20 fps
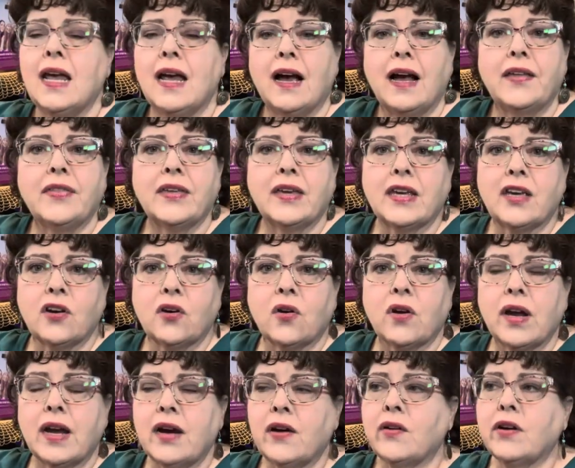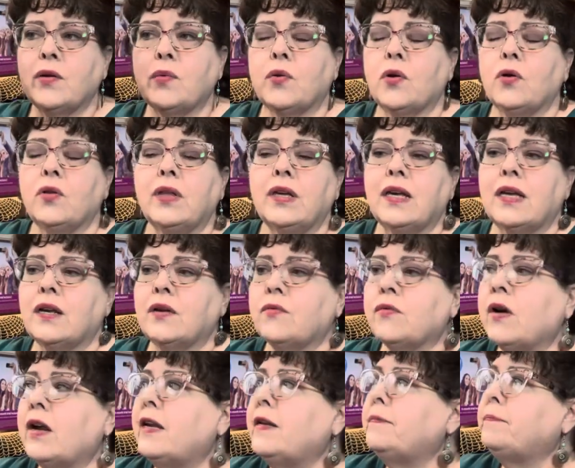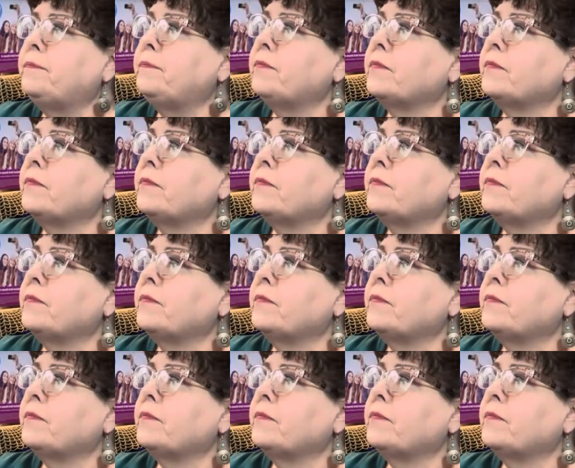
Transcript: I think in our area, we're only getting rain.